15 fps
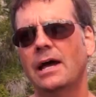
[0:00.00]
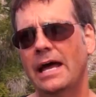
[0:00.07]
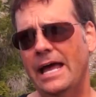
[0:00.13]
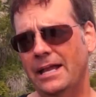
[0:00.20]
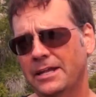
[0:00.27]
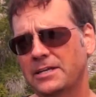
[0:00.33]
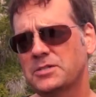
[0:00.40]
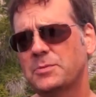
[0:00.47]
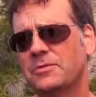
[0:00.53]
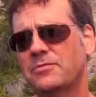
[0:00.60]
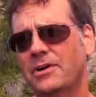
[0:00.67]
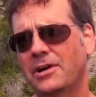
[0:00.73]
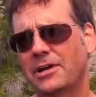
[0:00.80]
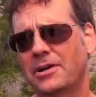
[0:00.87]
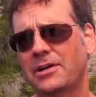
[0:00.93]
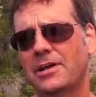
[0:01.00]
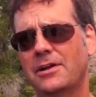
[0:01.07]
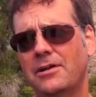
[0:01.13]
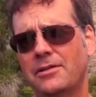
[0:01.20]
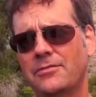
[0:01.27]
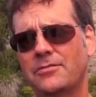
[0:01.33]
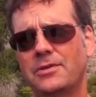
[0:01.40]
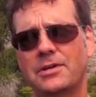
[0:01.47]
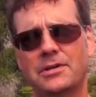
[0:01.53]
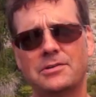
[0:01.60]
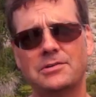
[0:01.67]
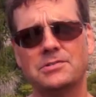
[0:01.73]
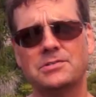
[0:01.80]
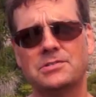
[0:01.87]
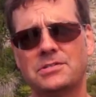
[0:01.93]
Handling has been very good on all the
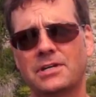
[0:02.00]
vehicles.